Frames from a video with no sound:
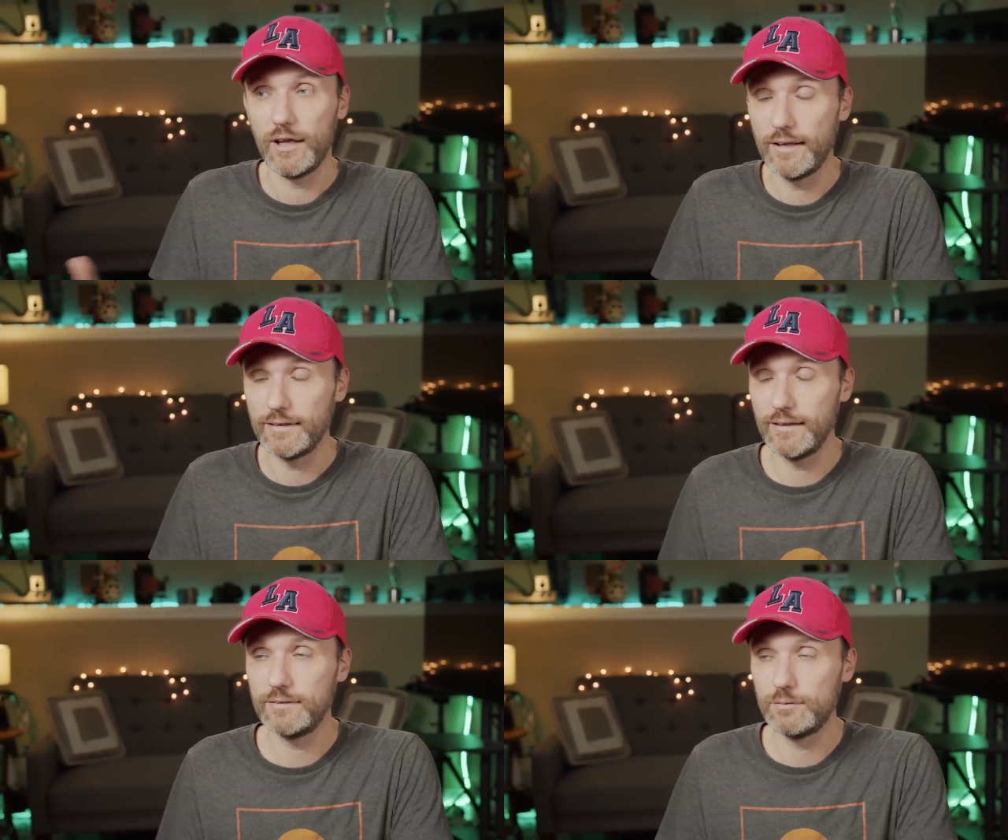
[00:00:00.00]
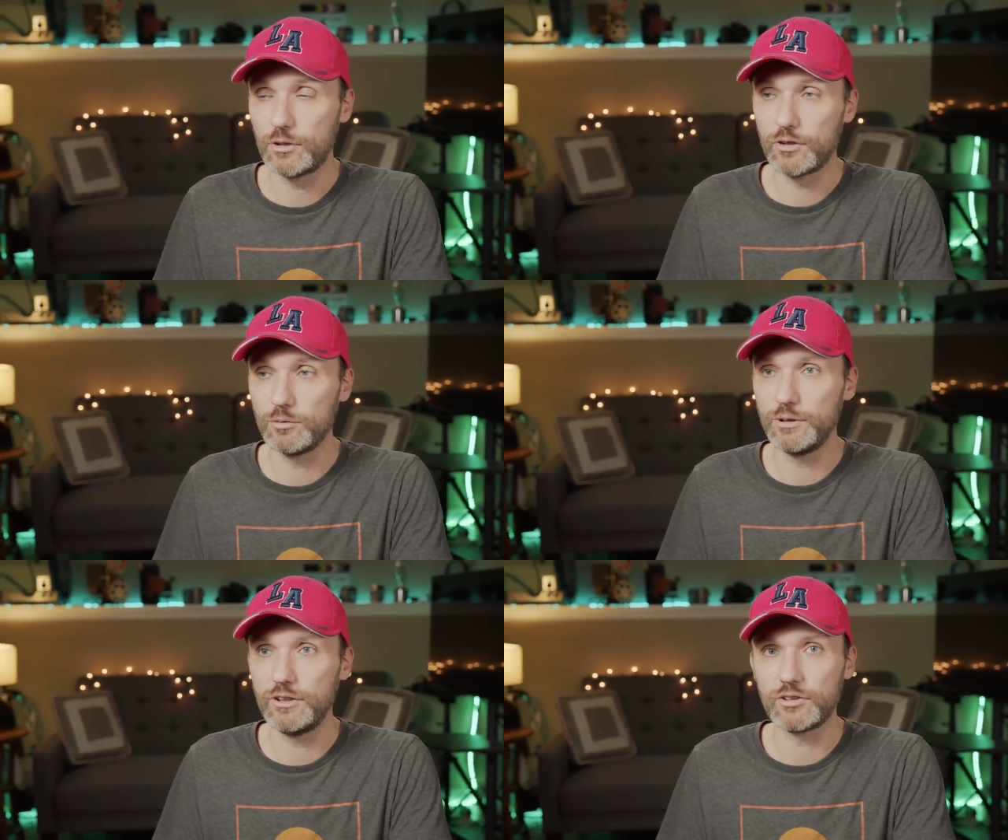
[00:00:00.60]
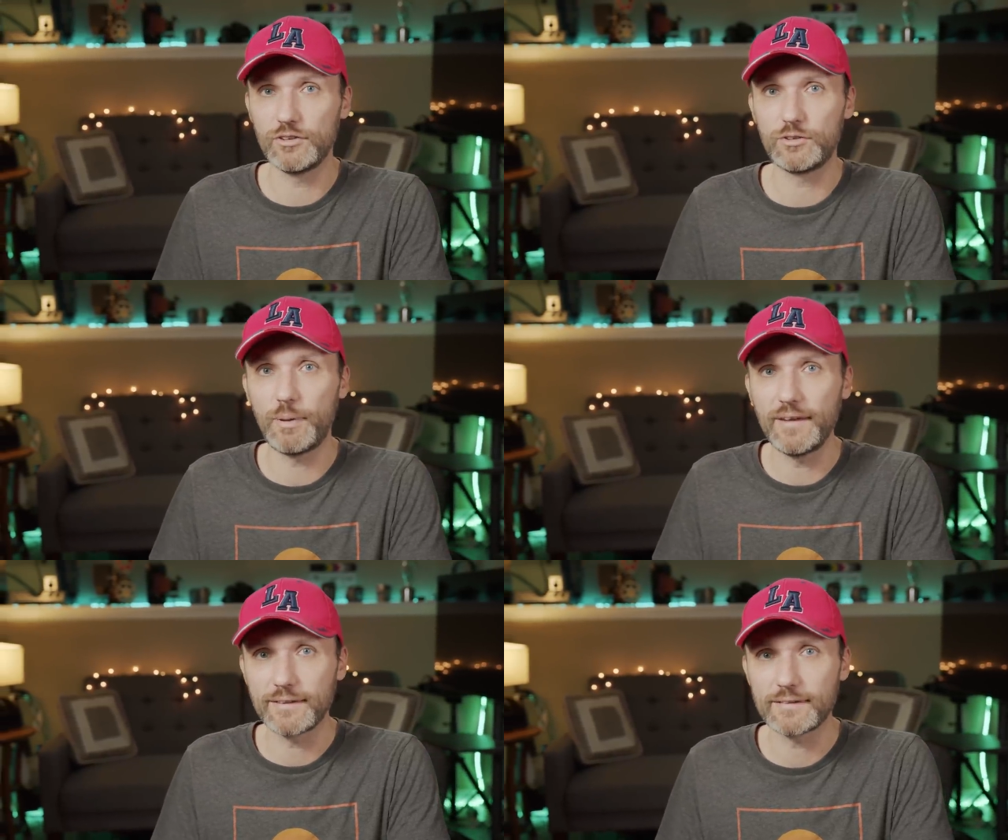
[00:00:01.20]
in, in Myrtle Beach and
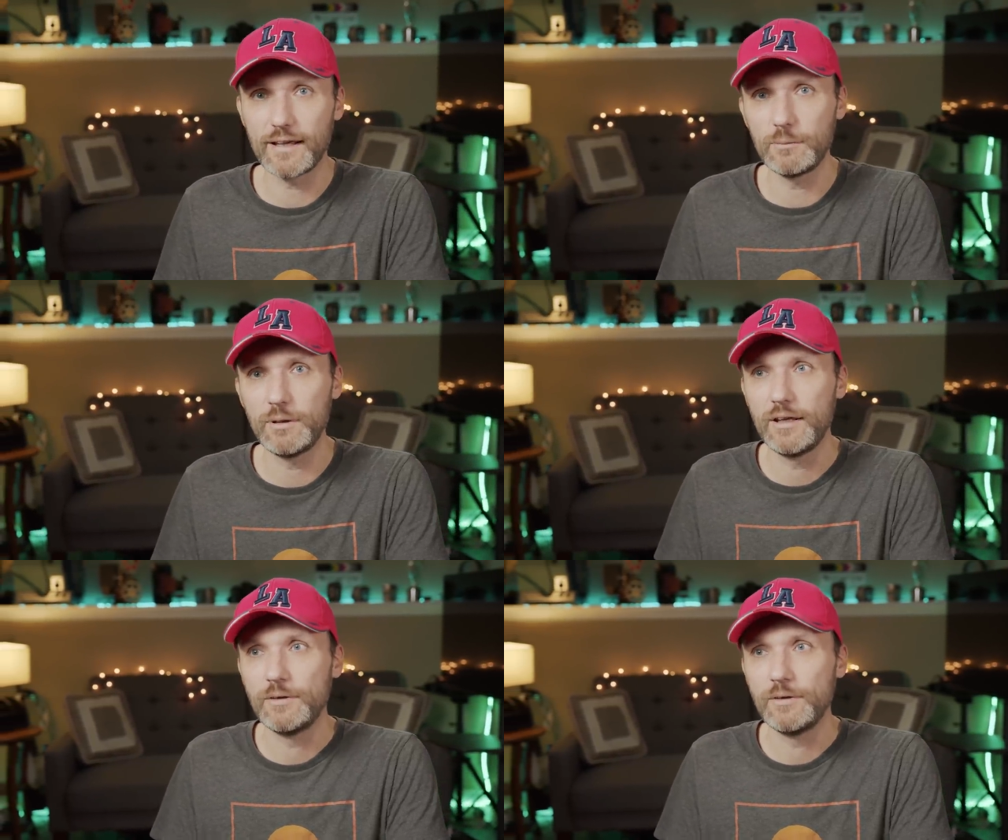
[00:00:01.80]
spending time